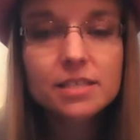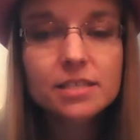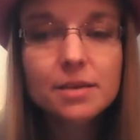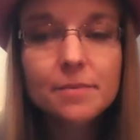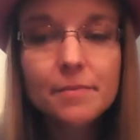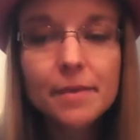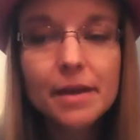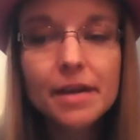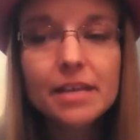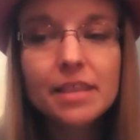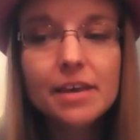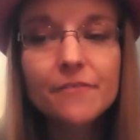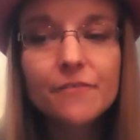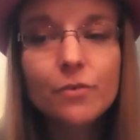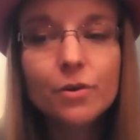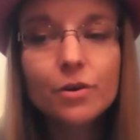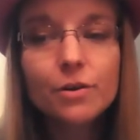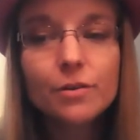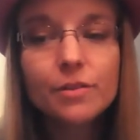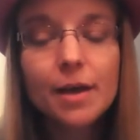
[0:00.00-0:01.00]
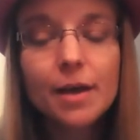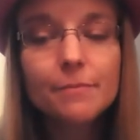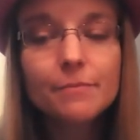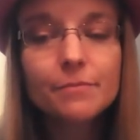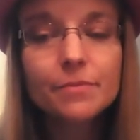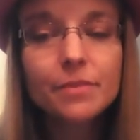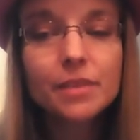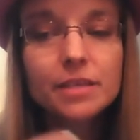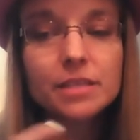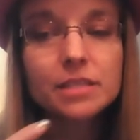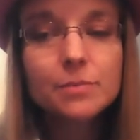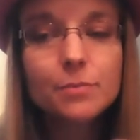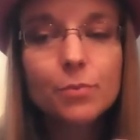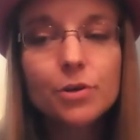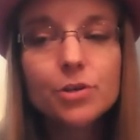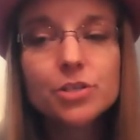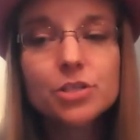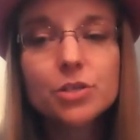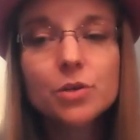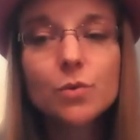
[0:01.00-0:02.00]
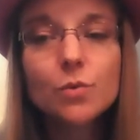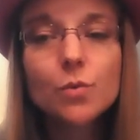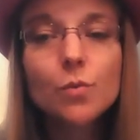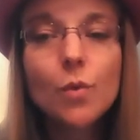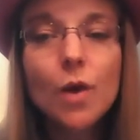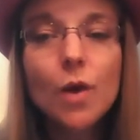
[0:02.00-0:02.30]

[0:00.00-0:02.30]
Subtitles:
somebody that supports you.